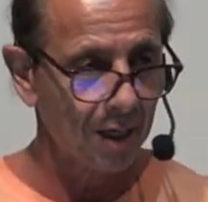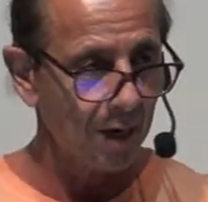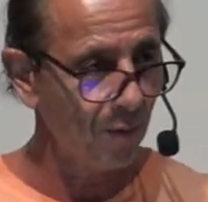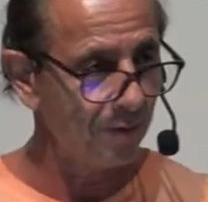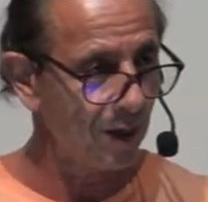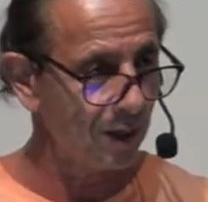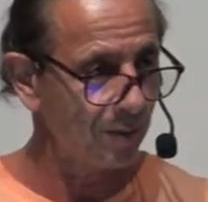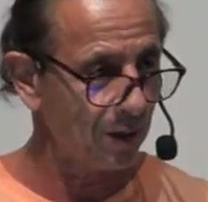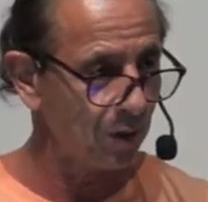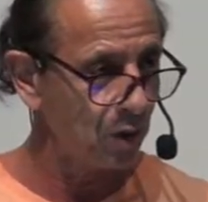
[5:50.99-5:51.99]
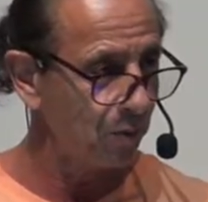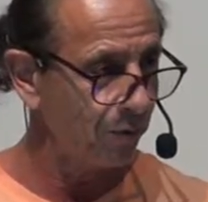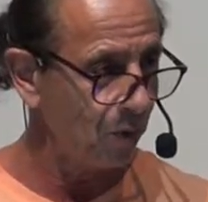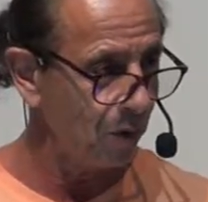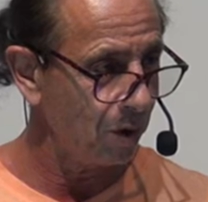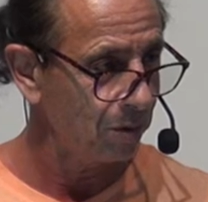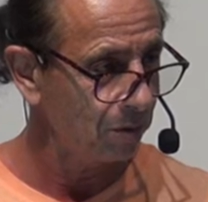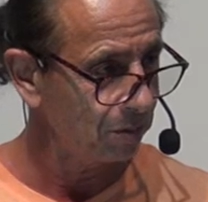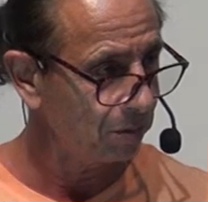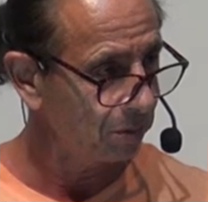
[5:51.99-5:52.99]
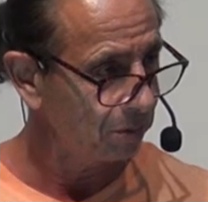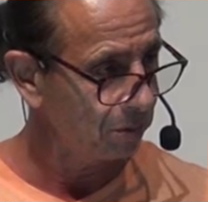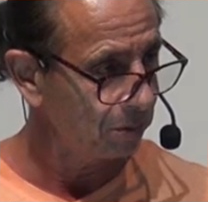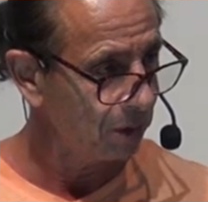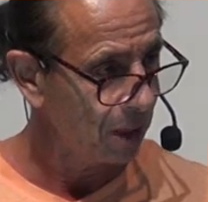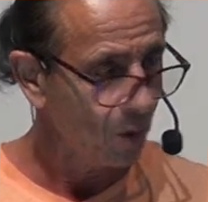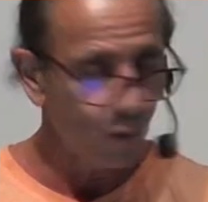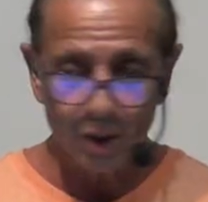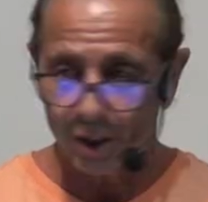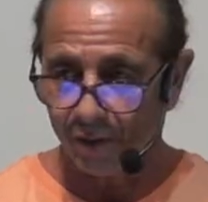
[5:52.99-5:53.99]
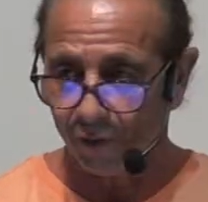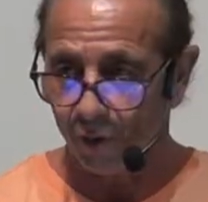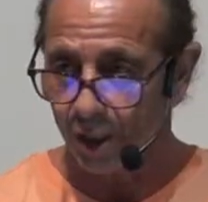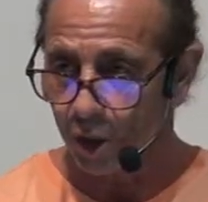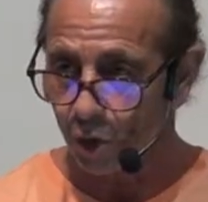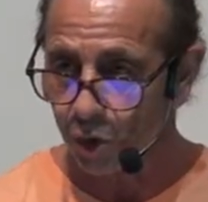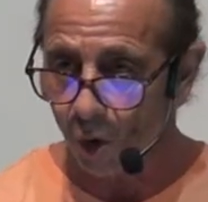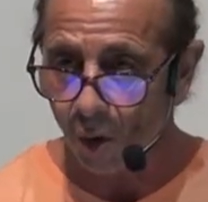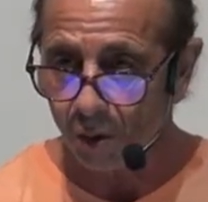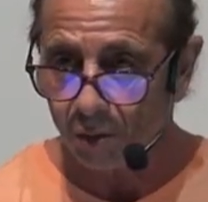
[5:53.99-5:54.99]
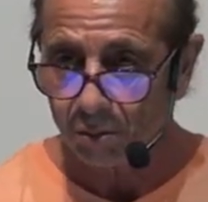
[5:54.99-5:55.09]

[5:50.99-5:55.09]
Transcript: And we've talked about this before. What are you converting? Your soul.